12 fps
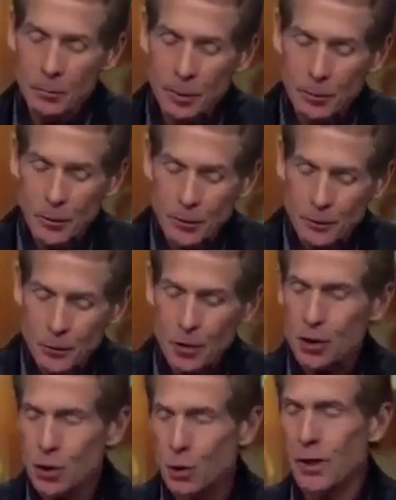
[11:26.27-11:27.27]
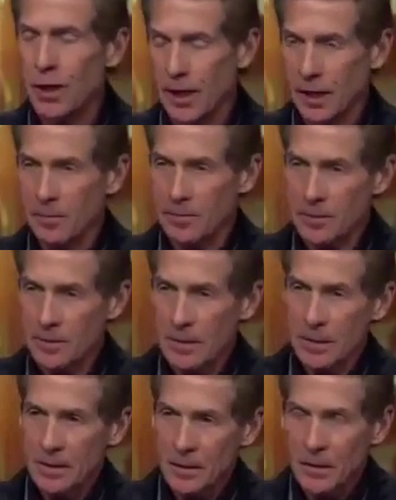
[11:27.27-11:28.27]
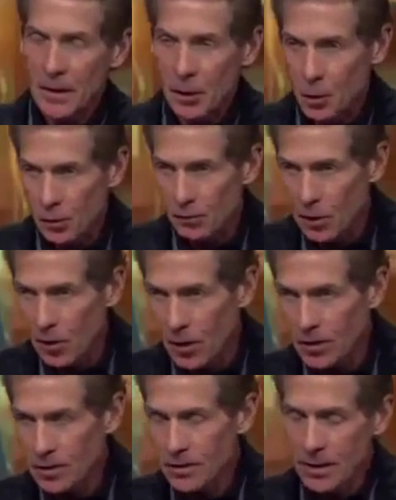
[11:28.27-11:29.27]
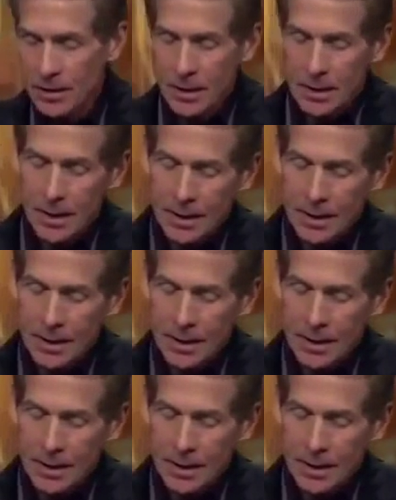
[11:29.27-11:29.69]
Remember, the first two games that they could have lost.